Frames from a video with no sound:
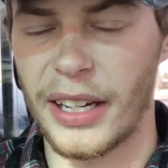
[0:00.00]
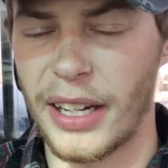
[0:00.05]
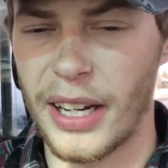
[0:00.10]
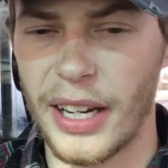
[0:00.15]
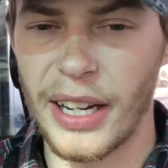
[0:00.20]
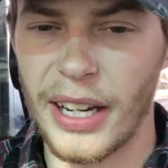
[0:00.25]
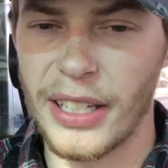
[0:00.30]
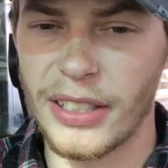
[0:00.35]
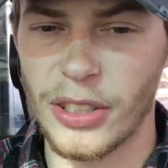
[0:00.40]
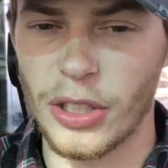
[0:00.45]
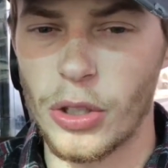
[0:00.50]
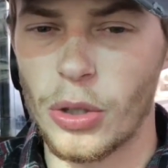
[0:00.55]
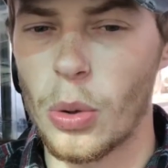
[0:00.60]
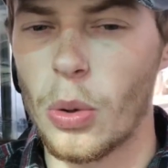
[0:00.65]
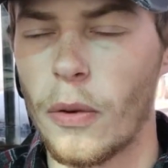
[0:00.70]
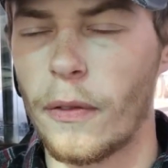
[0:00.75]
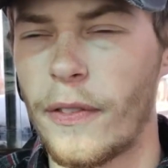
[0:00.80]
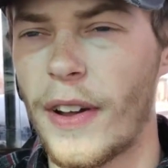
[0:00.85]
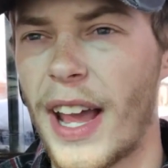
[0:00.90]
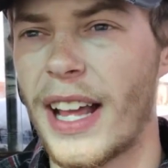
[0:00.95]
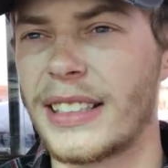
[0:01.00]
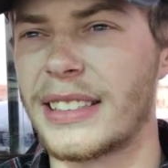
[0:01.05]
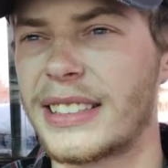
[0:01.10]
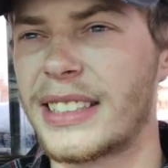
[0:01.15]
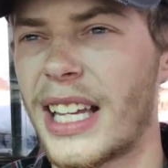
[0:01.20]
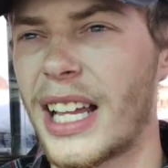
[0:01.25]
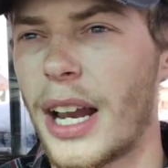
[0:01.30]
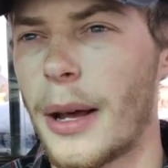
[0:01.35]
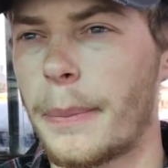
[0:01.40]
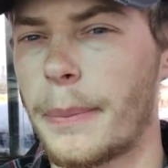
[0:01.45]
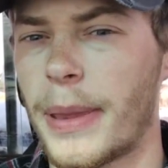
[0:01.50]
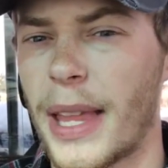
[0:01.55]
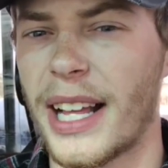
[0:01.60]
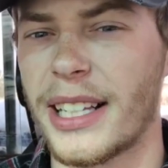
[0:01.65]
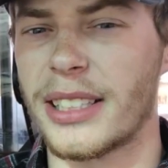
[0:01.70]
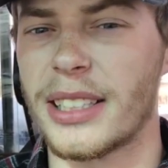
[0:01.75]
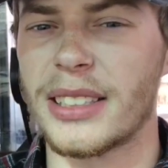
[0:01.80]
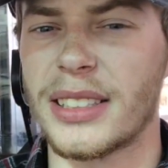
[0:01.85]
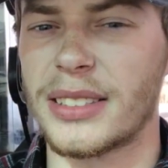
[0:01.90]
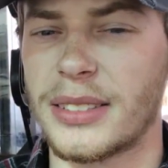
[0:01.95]
It is a dual fan setup.
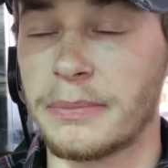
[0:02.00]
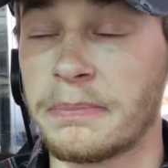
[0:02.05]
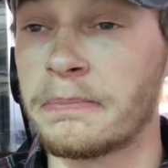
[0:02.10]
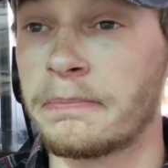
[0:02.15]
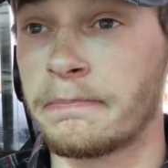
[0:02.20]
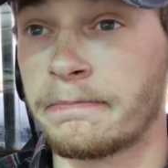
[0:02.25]
It's